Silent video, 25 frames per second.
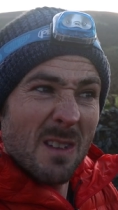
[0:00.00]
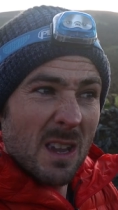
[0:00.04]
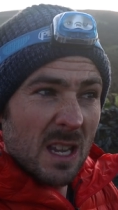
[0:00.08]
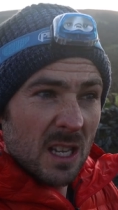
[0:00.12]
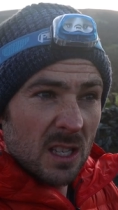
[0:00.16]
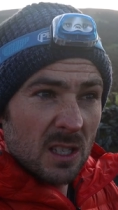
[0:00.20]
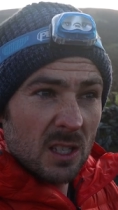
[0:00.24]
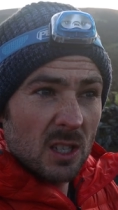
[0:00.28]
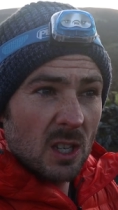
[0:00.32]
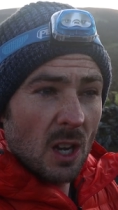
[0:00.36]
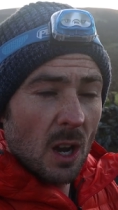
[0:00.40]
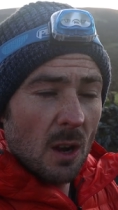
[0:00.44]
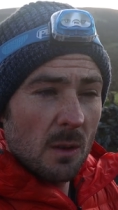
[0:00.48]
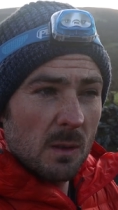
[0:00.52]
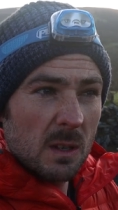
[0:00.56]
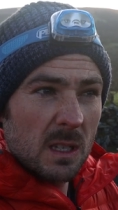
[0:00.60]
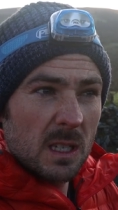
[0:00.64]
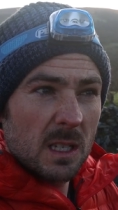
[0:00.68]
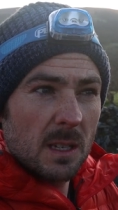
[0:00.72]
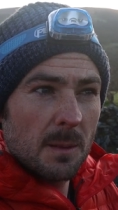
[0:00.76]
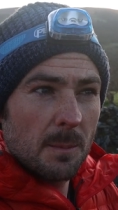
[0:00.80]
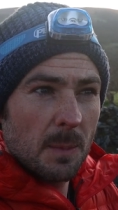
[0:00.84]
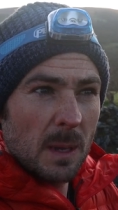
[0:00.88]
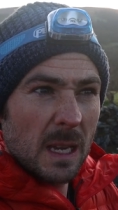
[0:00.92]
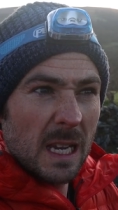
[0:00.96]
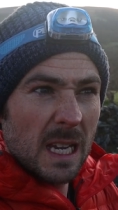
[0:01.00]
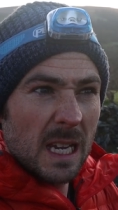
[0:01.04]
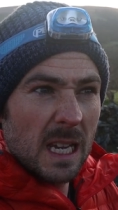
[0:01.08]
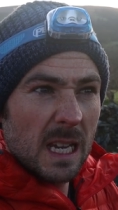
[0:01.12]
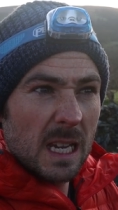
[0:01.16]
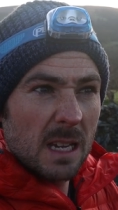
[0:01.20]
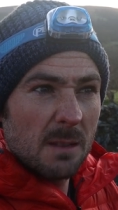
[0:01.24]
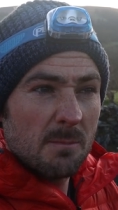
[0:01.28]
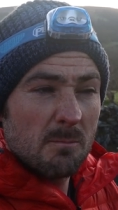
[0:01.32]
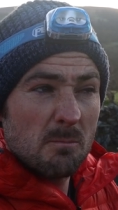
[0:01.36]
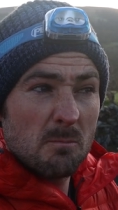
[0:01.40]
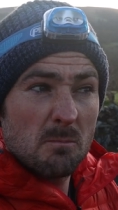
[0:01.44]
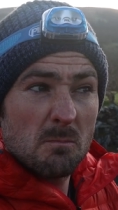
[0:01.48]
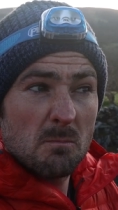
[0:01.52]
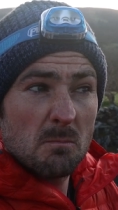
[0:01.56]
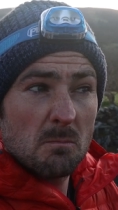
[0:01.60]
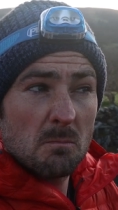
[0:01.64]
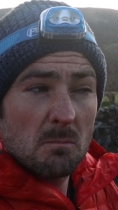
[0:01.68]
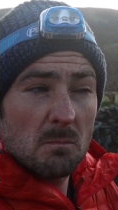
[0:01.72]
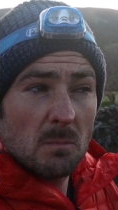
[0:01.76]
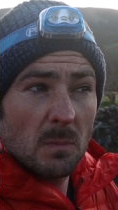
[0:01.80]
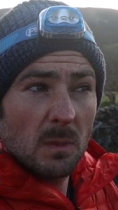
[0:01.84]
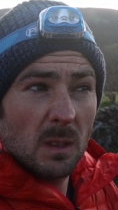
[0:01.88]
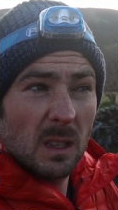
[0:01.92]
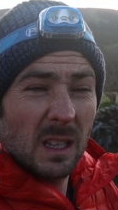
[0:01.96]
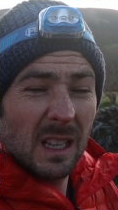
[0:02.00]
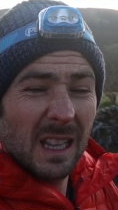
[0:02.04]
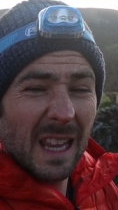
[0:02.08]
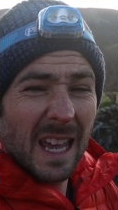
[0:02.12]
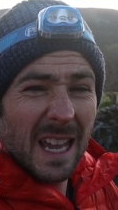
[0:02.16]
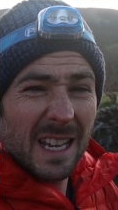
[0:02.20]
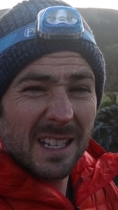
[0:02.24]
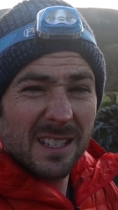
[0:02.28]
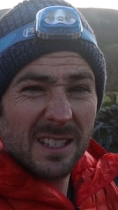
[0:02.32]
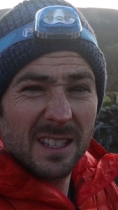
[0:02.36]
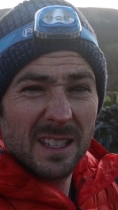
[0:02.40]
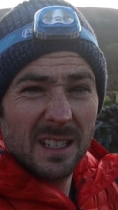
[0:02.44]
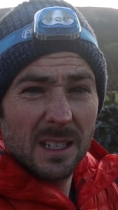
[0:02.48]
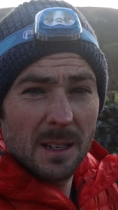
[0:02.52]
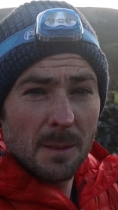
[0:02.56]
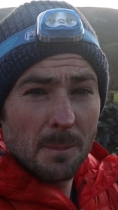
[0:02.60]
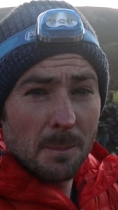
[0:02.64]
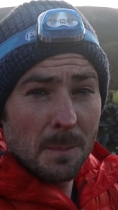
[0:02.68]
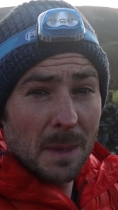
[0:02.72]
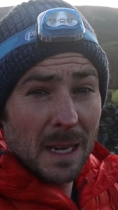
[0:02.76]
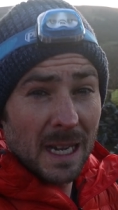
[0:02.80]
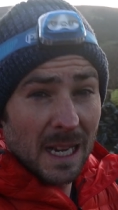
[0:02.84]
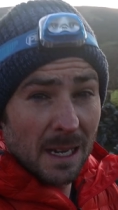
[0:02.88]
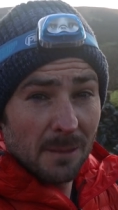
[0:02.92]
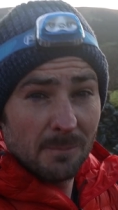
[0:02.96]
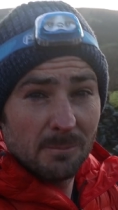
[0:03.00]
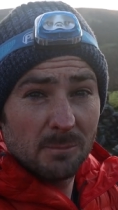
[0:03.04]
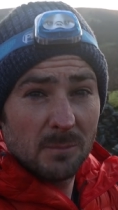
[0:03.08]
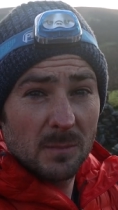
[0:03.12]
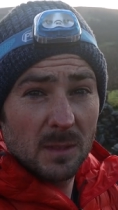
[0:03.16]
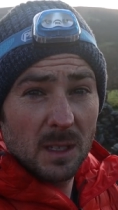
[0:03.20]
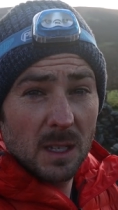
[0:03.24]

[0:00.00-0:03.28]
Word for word: is going to be less than a minute.